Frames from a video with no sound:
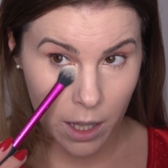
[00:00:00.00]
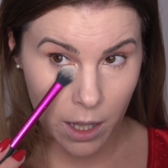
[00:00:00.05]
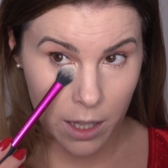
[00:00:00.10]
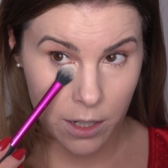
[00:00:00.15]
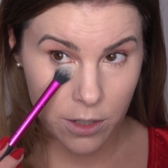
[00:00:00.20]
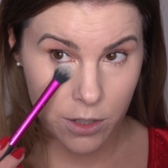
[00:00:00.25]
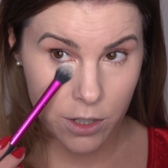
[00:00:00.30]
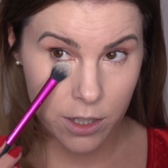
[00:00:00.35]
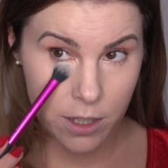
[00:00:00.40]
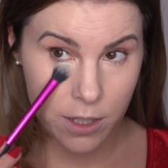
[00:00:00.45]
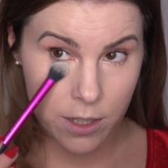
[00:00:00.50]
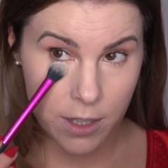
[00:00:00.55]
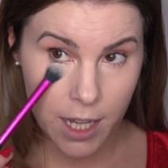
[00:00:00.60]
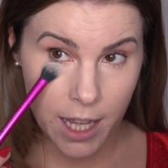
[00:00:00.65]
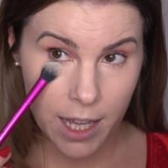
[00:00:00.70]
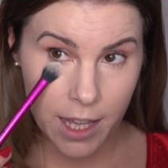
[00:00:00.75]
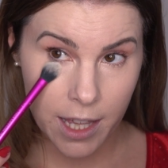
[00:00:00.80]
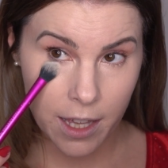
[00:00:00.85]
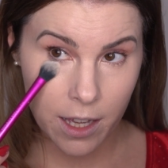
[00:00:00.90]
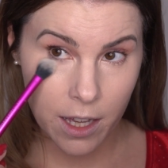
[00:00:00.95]
And just
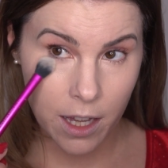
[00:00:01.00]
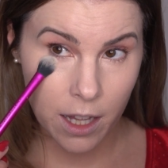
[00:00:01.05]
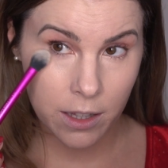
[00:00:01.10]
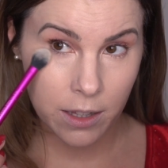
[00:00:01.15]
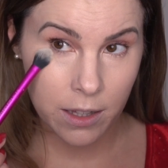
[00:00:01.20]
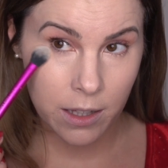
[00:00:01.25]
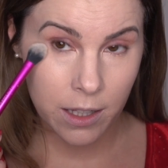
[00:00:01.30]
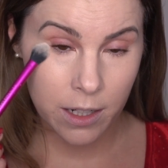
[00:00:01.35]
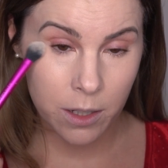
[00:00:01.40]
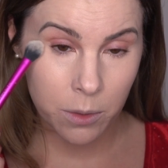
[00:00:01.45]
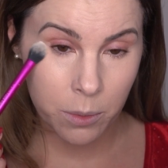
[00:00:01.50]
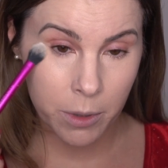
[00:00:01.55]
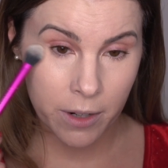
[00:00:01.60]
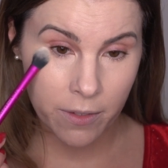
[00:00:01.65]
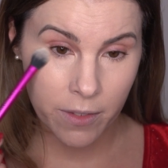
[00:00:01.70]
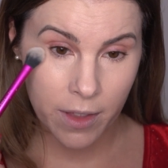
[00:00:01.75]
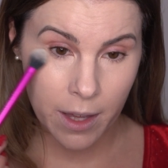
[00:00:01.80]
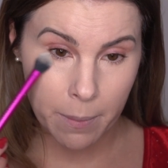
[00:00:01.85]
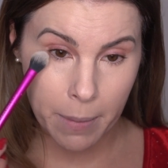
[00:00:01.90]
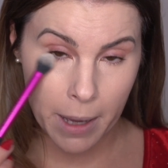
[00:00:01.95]
taking a little bit
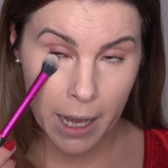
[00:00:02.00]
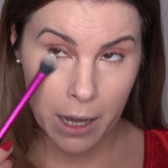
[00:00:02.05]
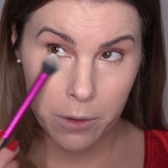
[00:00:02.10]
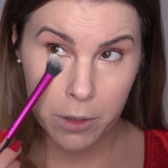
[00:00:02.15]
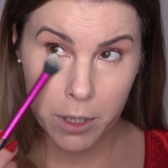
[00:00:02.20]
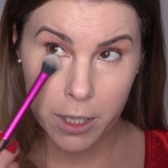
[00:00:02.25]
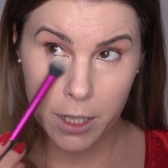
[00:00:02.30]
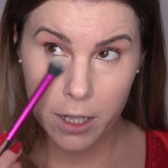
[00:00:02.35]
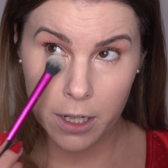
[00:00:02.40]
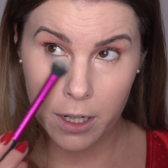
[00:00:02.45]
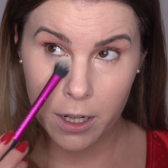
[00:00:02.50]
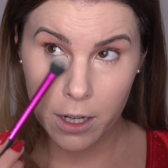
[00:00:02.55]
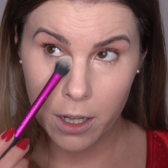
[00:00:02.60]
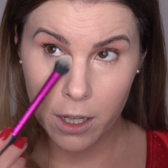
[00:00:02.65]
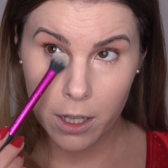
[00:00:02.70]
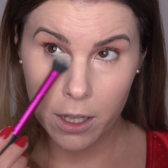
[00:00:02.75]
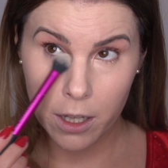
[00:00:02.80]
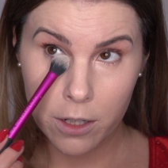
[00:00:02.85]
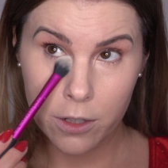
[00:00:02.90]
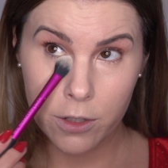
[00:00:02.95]
of that powder,
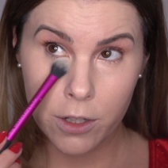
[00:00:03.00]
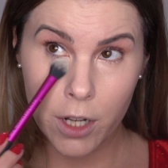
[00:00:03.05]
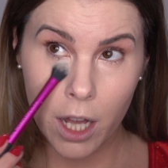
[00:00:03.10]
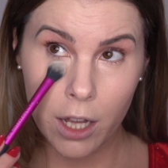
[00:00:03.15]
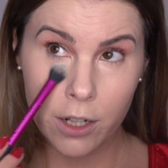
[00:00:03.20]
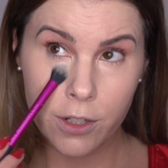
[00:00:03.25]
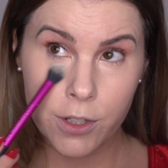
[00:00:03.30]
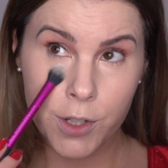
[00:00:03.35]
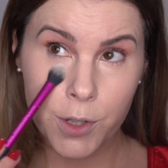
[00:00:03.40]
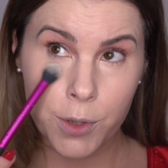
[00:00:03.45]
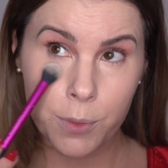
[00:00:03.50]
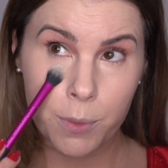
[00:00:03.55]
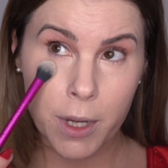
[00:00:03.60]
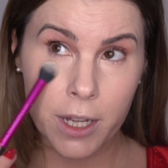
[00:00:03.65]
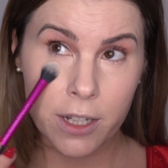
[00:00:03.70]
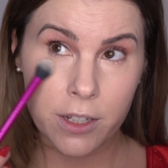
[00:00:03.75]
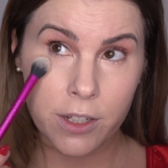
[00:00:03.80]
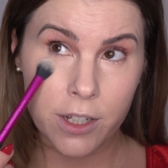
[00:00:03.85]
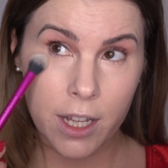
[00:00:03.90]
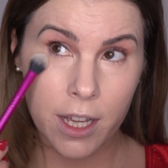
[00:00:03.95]
not too
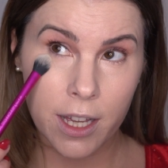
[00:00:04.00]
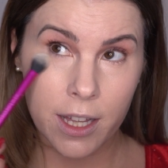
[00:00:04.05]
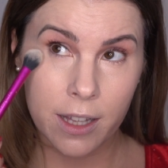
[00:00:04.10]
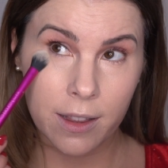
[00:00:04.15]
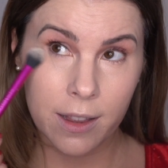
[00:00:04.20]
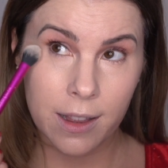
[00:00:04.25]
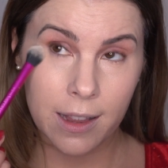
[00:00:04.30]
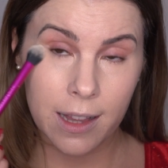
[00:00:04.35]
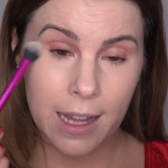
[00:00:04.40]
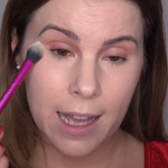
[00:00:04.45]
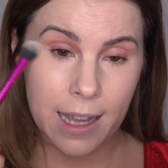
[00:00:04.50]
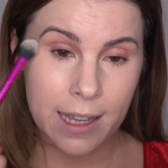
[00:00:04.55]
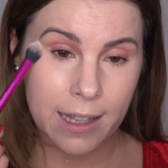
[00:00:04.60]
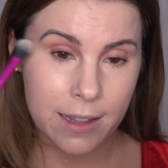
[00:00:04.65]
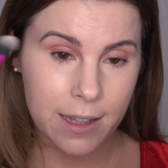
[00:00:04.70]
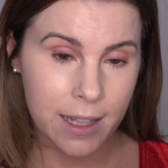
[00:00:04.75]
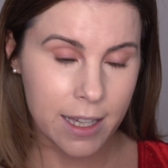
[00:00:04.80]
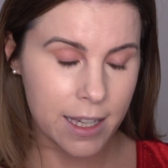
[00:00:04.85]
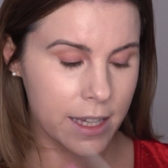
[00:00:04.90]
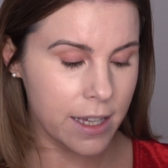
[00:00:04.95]
much, and
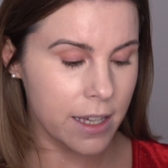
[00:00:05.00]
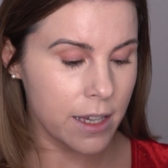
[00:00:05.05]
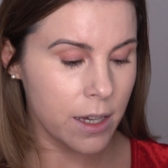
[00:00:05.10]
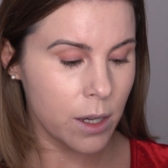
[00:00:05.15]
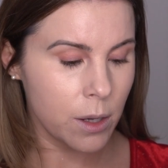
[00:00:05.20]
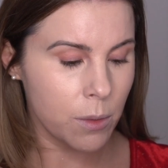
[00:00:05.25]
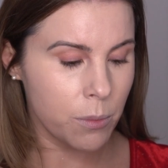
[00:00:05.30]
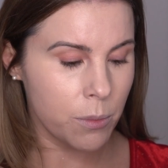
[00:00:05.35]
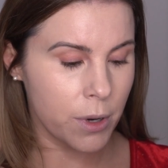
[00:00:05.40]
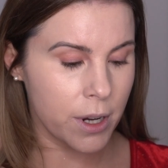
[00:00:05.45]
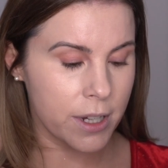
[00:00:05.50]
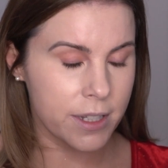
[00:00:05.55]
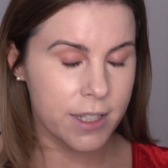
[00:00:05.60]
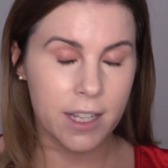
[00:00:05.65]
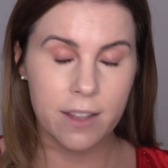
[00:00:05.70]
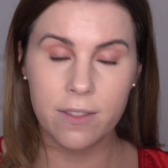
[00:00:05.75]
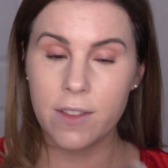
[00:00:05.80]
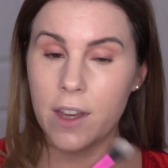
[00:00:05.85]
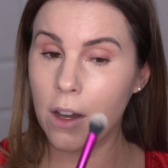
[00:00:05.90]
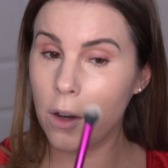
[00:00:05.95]
lightly
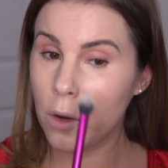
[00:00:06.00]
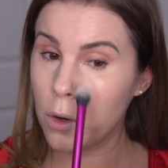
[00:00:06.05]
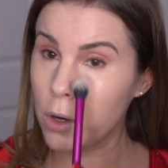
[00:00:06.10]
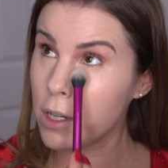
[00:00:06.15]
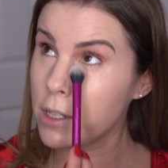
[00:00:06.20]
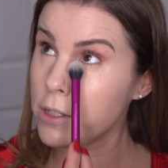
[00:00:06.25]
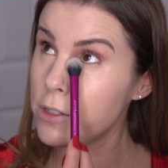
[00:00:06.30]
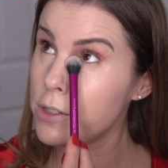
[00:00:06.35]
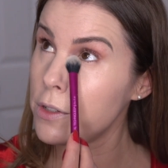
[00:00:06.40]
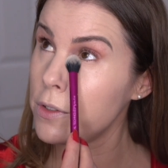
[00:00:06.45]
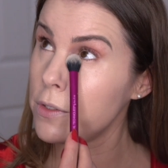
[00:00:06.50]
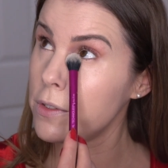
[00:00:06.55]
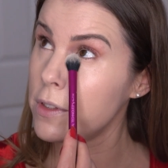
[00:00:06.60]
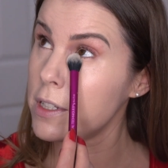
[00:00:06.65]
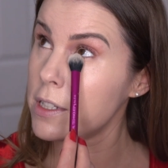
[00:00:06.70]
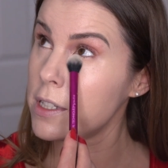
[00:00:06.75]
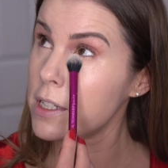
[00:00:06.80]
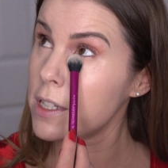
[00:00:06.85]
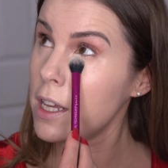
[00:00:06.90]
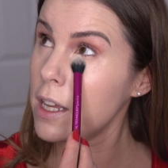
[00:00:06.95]
pressing that onto
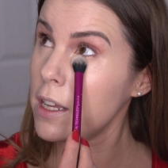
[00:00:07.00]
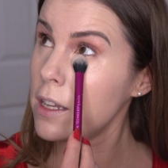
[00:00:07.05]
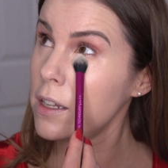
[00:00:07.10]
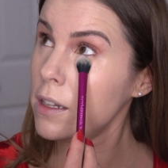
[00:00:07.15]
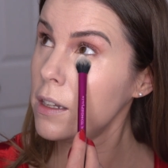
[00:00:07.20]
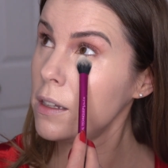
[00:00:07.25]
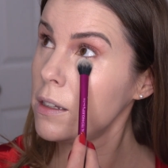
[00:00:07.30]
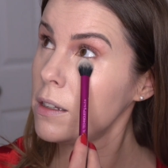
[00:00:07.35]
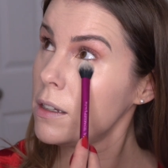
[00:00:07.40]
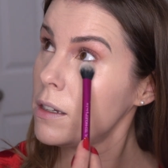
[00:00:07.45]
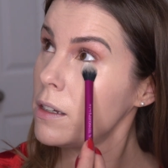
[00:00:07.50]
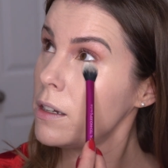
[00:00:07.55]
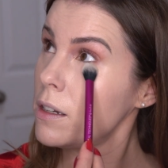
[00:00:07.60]
the skin.